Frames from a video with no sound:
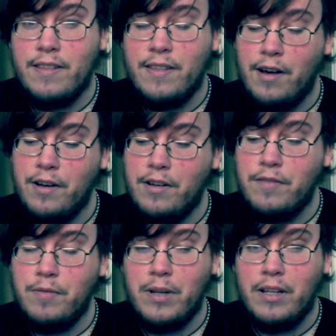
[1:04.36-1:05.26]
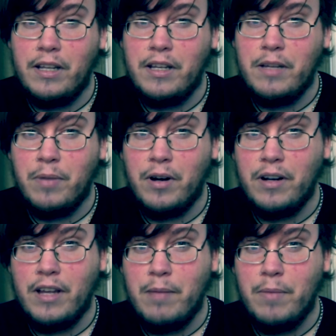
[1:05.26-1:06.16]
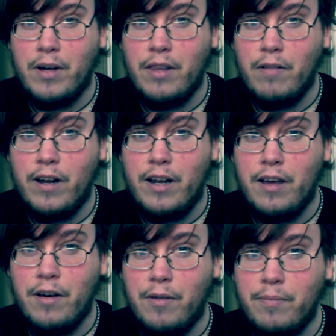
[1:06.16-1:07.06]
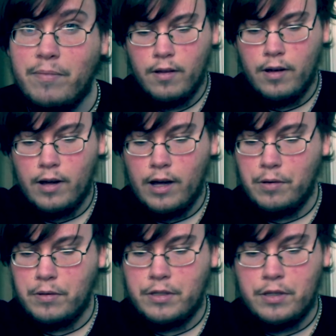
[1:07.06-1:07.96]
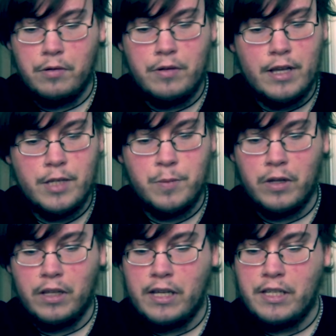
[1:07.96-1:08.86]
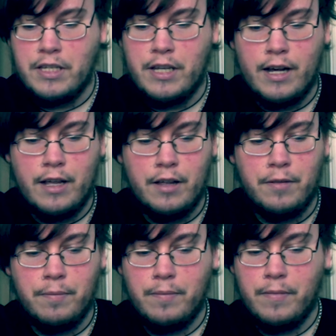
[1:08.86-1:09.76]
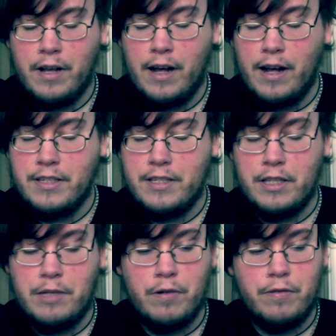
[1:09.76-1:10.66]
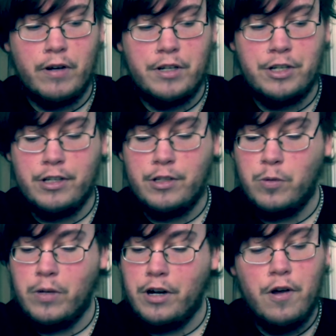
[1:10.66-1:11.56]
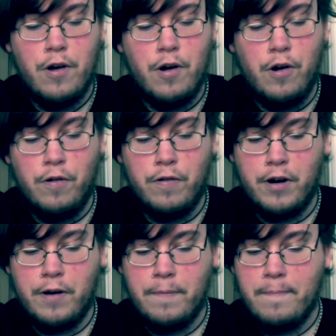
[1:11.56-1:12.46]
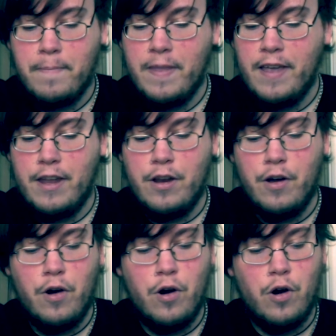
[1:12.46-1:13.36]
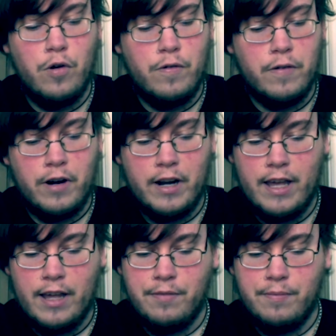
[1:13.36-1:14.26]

thought of when Linkin Park came on the radio. I was so desperately in denial, constantly refreshing Twitter over and over again.